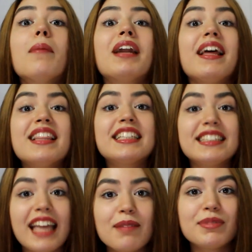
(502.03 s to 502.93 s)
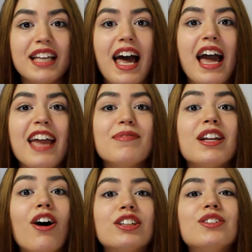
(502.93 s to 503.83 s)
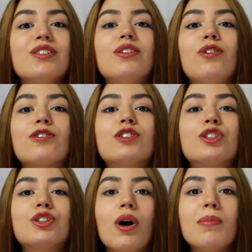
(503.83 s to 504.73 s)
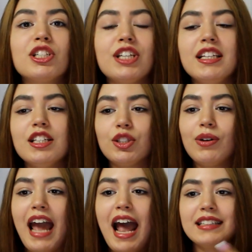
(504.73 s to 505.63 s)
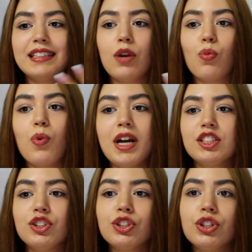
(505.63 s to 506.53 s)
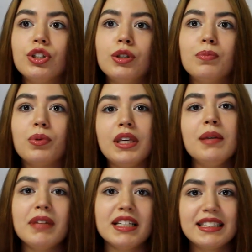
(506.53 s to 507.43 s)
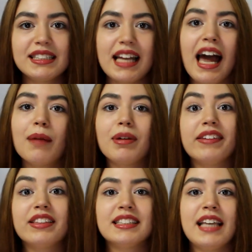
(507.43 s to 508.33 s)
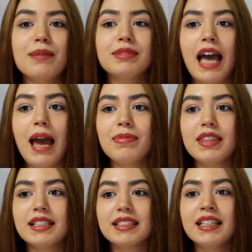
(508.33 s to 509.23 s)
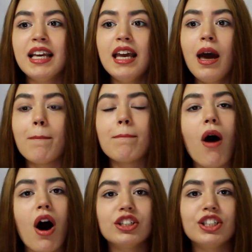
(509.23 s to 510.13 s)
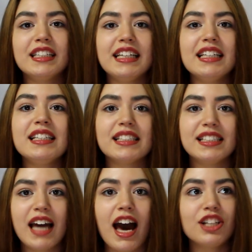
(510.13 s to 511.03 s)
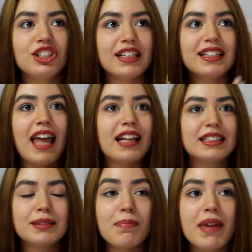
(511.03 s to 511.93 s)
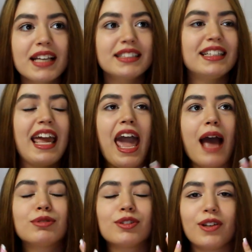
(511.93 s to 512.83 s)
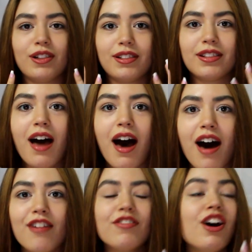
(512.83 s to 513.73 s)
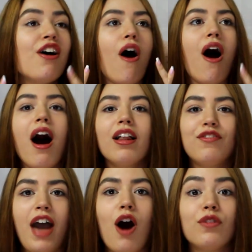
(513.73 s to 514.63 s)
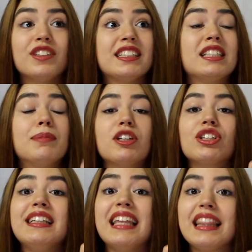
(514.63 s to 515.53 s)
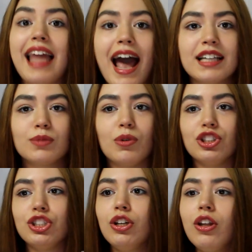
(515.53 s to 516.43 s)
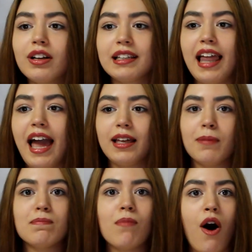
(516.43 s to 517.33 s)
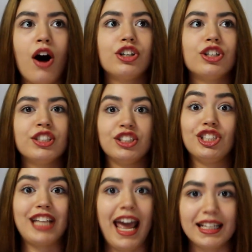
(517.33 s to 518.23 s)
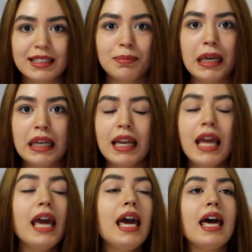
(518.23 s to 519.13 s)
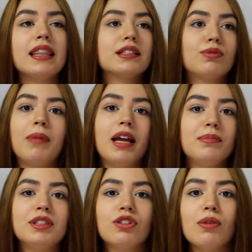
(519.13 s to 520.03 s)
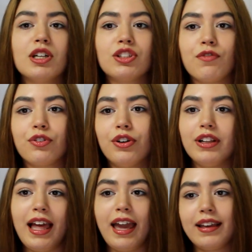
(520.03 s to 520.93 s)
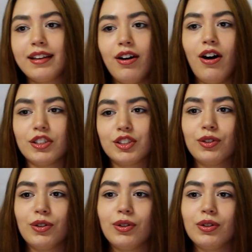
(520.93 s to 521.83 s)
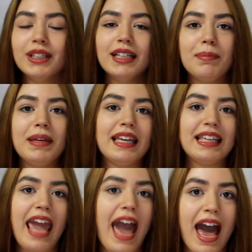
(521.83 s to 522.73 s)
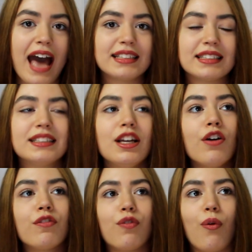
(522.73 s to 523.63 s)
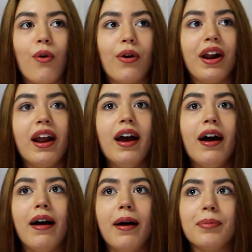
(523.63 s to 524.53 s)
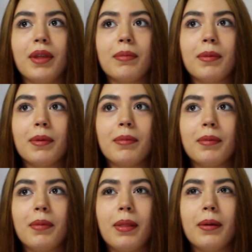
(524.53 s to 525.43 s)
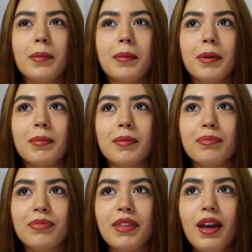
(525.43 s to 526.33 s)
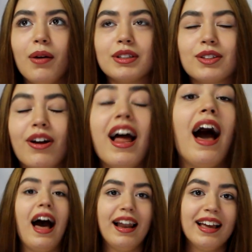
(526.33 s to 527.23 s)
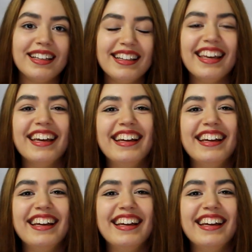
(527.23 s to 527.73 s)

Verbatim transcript: But at the same time, it also looks so much Indian, so it has that Western, bohemian style, but at the same time, this modern Indian touch and that's mixed and I absolutely love all of her outfits, especially the last one. She looked like modern Jasmine. This reminded me so much of her like also being cast for um, um, um, um, um, um, um, um, um what's called Aladdin